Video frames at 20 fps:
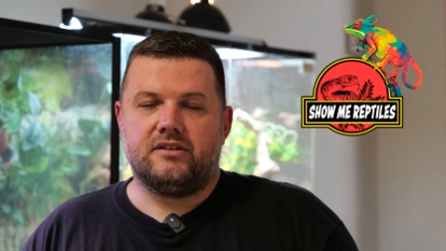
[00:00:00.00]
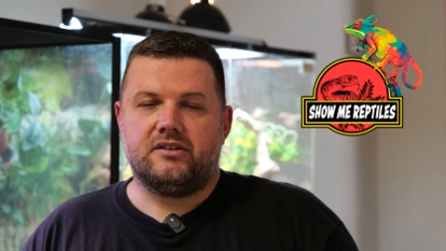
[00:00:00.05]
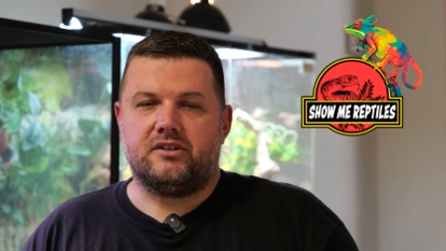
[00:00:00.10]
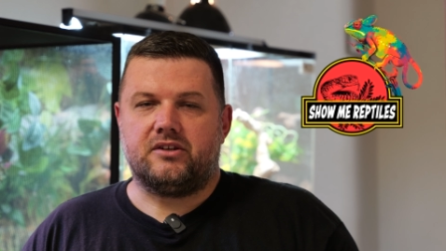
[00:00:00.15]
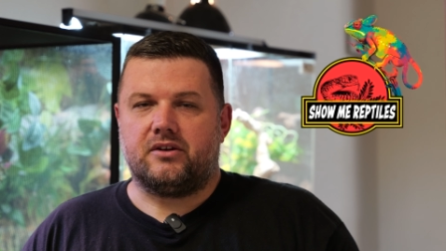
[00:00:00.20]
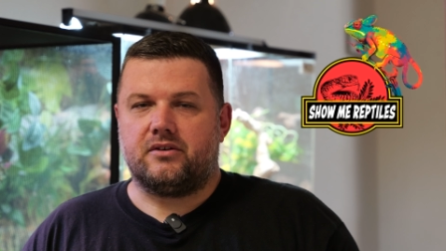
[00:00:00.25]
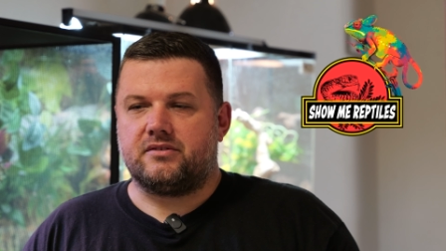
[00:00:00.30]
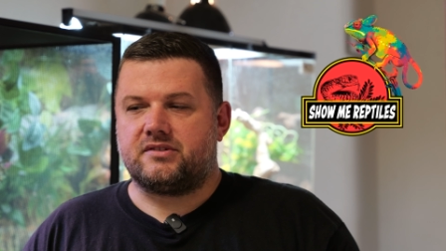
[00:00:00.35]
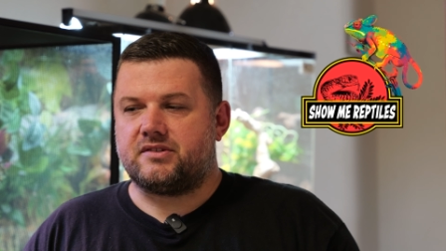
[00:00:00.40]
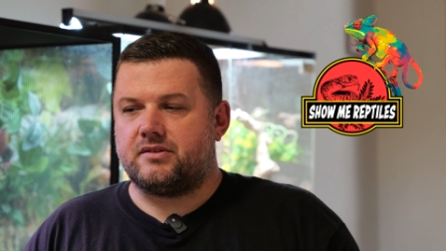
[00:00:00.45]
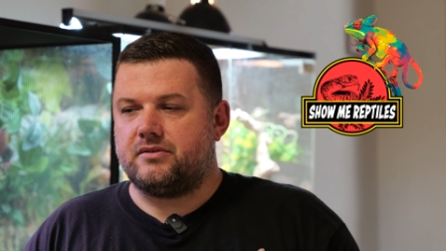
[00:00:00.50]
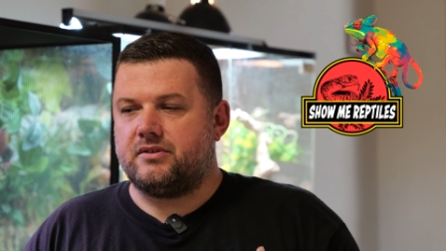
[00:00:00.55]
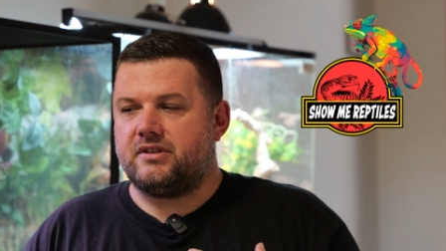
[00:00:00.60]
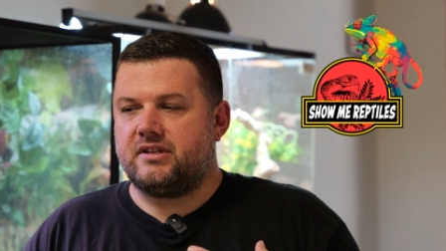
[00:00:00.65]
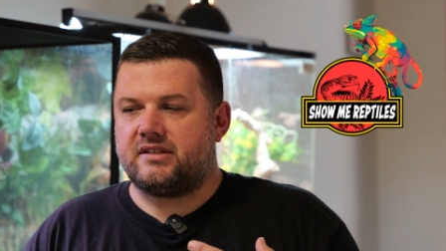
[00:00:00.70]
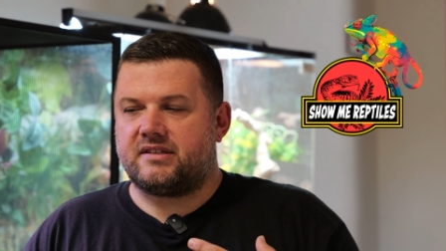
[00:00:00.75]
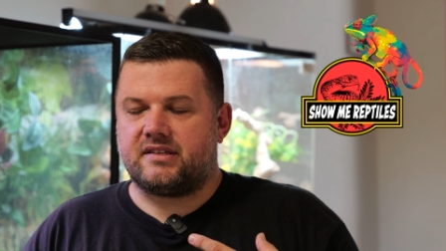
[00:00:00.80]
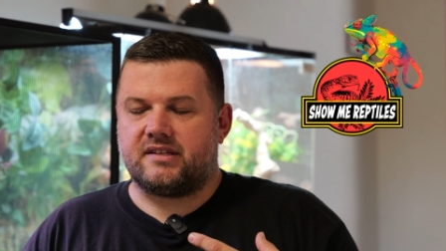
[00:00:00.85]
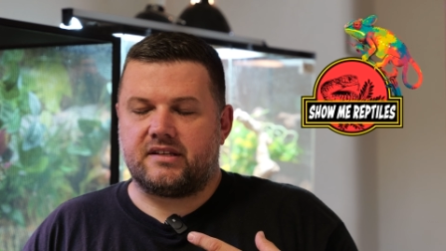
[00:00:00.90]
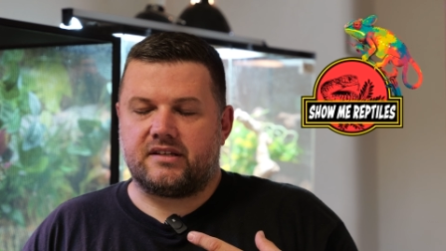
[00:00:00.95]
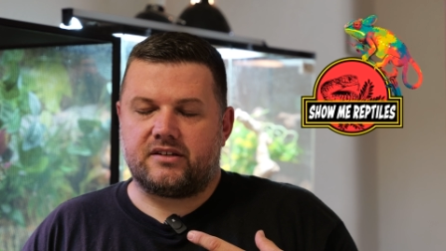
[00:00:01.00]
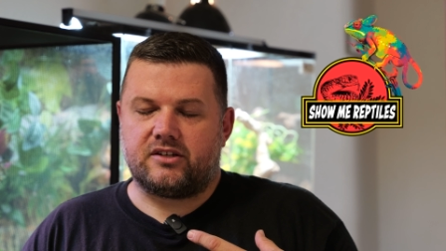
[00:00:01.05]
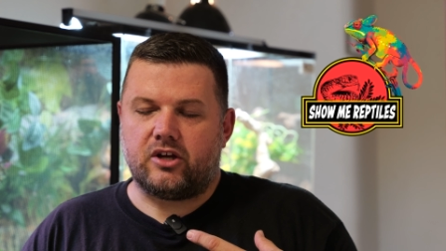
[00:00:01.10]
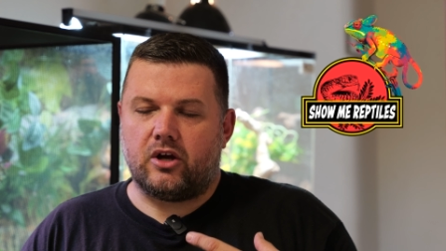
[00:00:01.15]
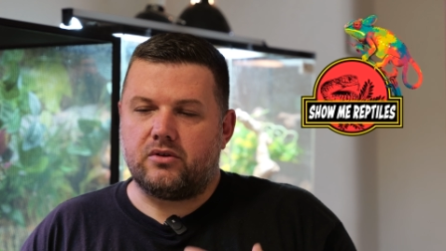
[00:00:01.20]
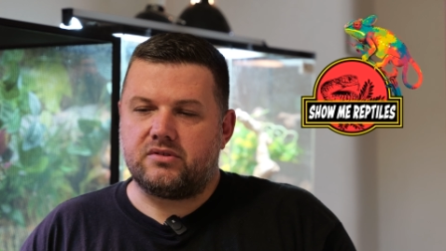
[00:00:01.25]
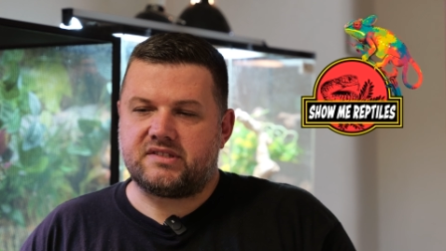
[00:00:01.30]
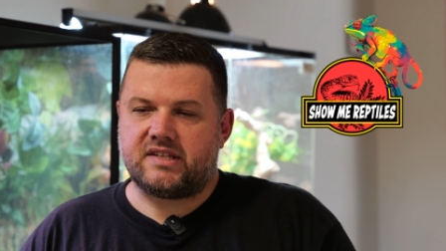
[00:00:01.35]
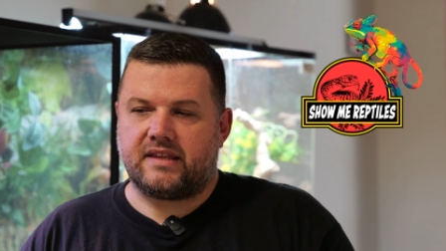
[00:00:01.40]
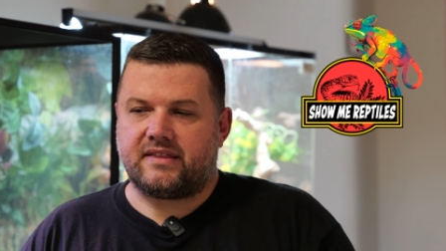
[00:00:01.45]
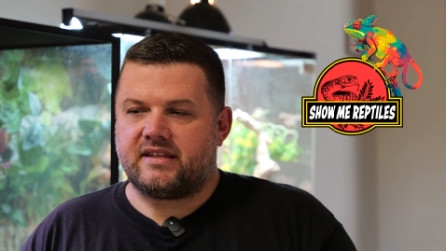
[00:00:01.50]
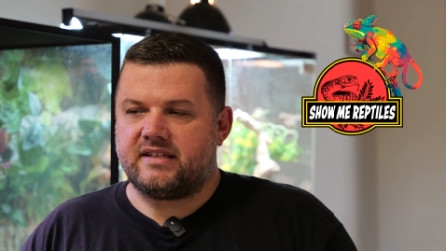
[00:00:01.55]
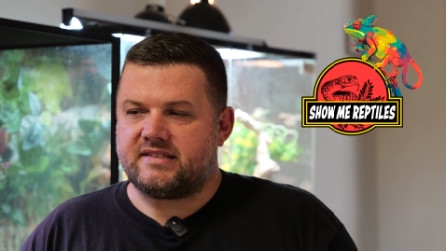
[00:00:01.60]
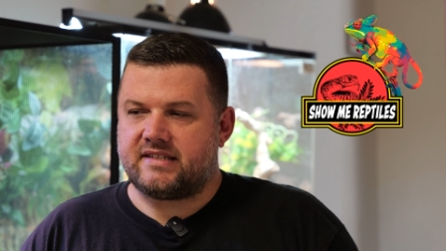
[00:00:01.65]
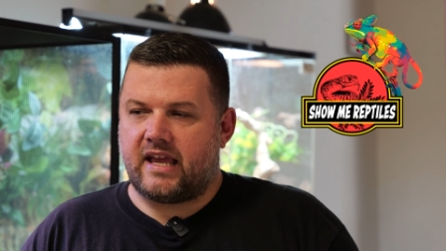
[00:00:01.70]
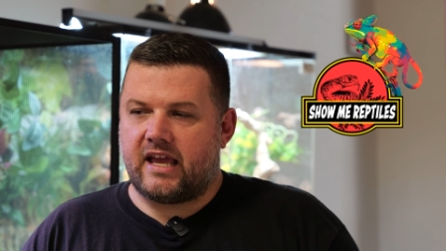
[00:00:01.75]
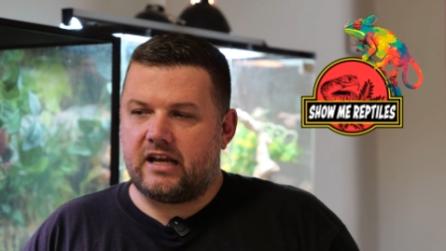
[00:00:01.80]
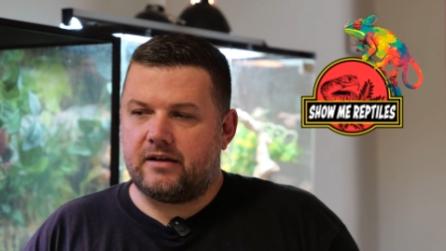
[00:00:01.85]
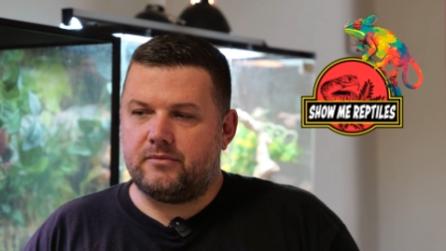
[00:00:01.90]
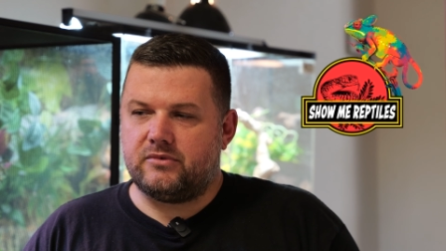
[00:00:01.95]
You know, so you get to go set
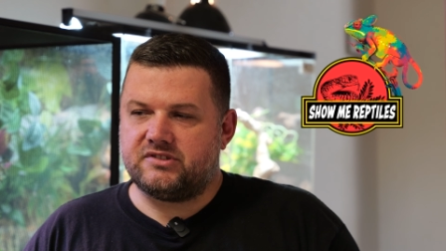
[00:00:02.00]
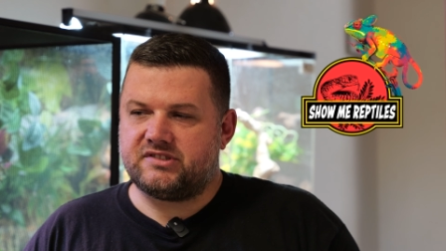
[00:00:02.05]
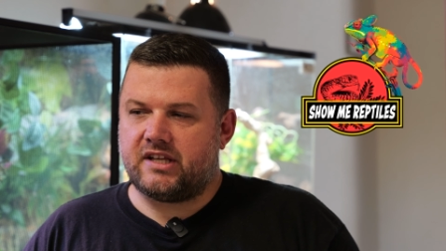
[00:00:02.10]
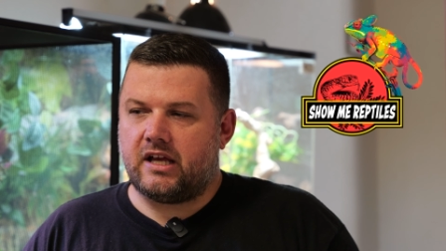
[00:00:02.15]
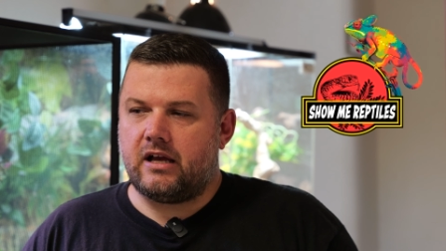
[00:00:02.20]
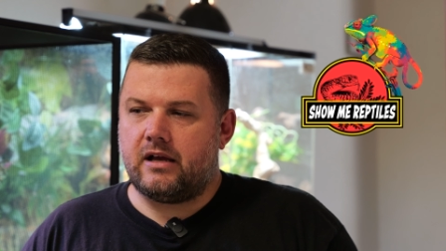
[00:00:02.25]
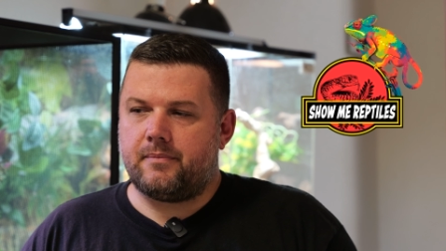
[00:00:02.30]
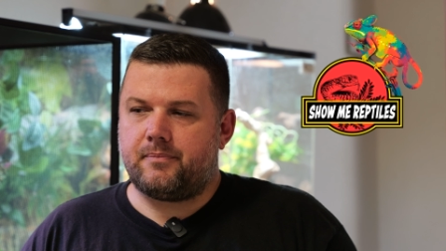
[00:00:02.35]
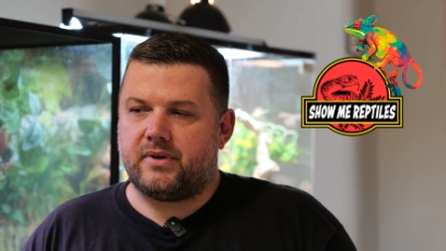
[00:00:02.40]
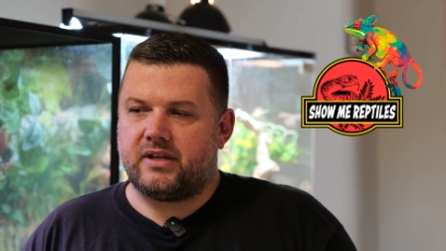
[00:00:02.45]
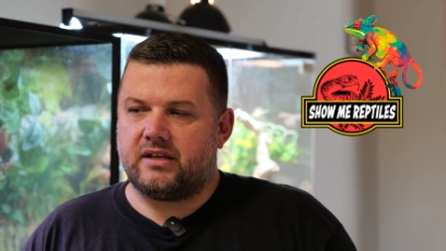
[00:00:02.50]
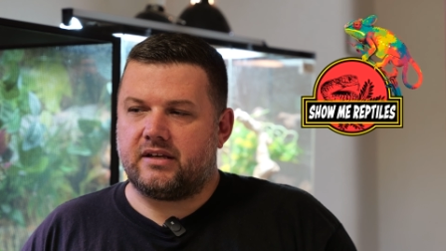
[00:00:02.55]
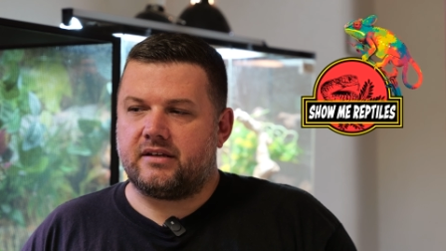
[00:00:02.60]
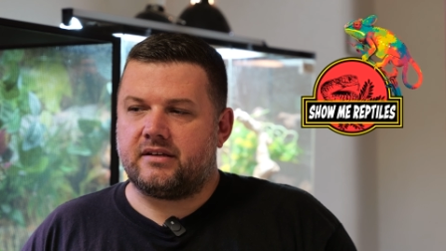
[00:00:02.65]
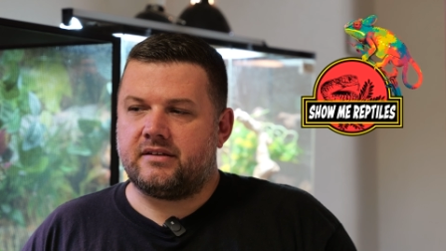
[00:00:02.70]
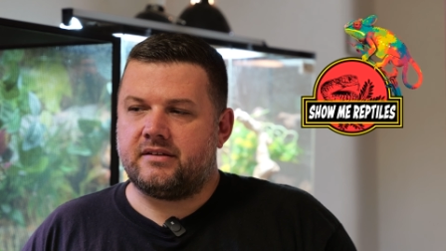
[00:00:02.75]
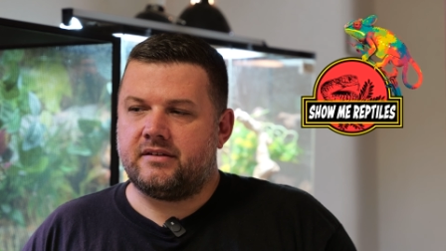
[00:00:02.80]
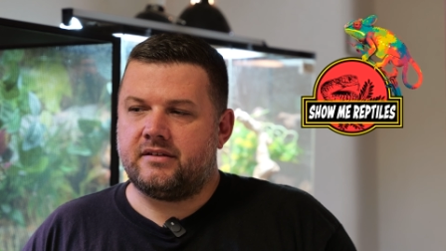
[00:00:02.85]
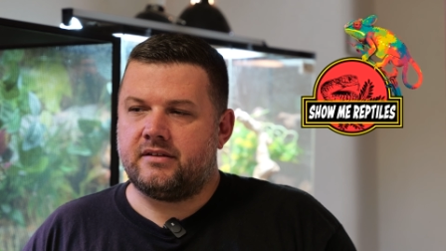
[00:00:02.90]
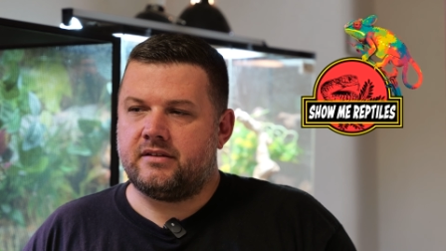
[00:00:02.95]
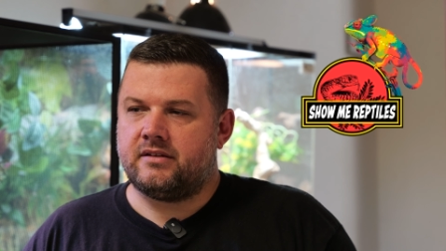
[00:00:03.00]
these animals up and